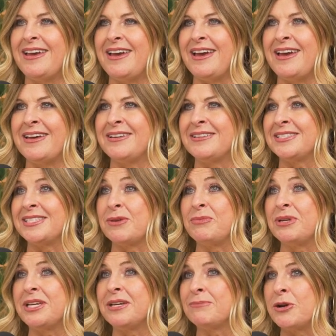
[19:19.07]
And
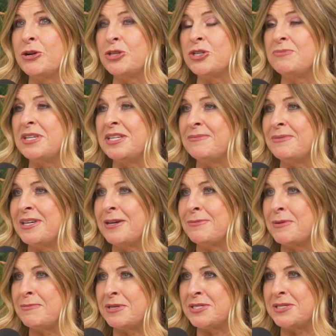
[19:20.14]
somebody approached me to become
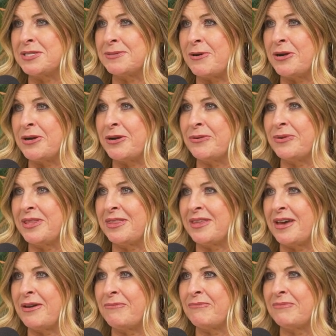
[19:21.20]
a business partner with
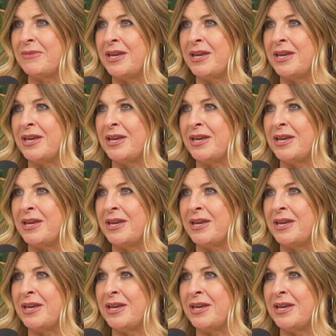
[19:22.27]
them.